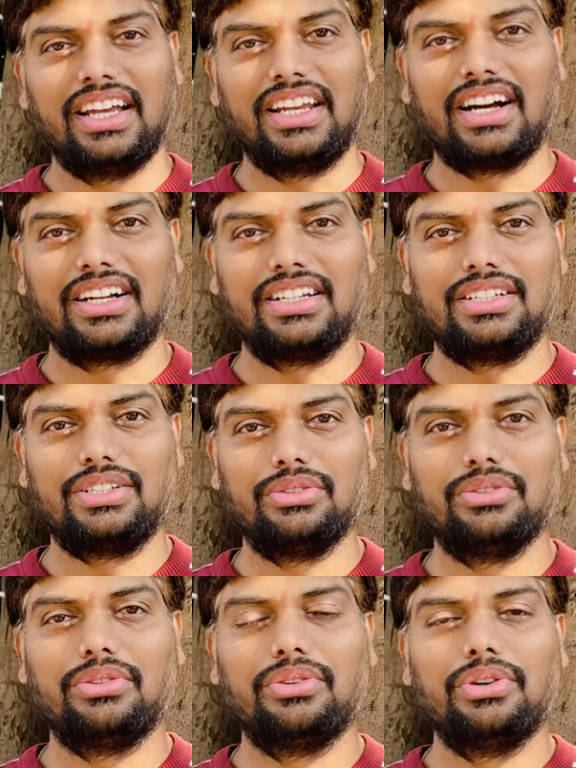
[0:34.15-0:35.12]
in order
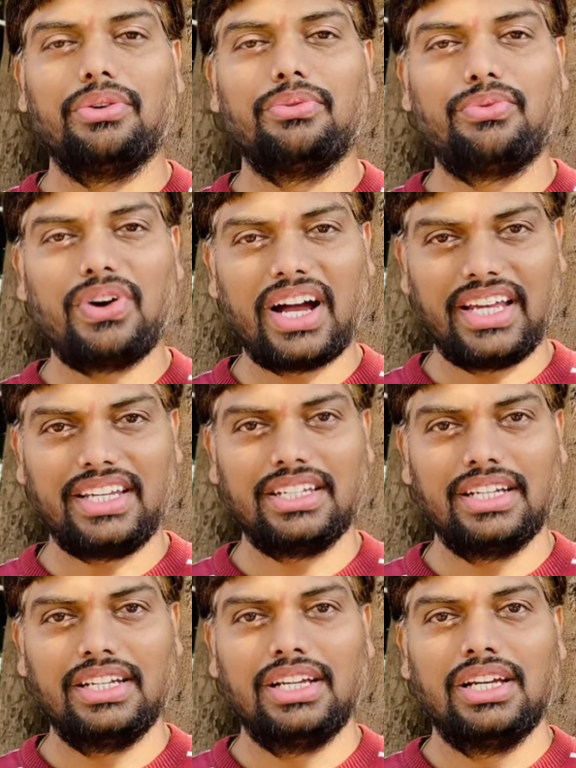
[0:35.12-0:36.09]
to
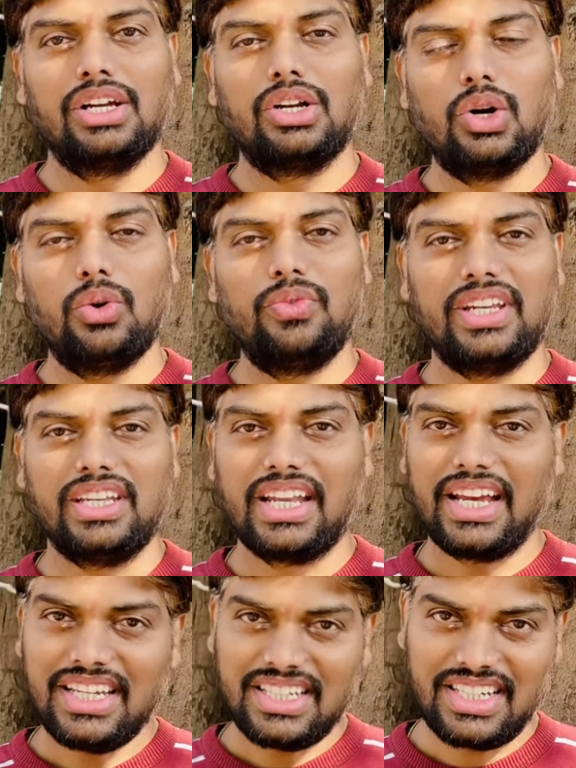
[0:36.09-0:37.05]
fight
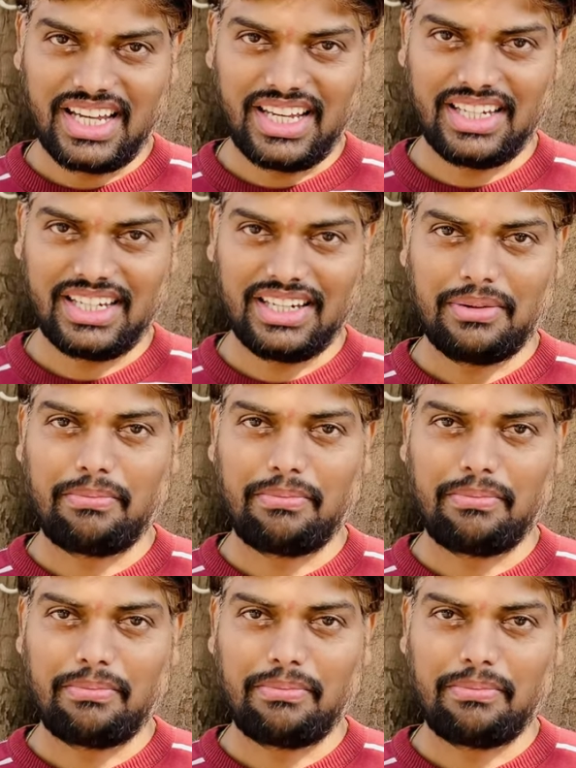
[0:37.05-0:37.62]
COVID-19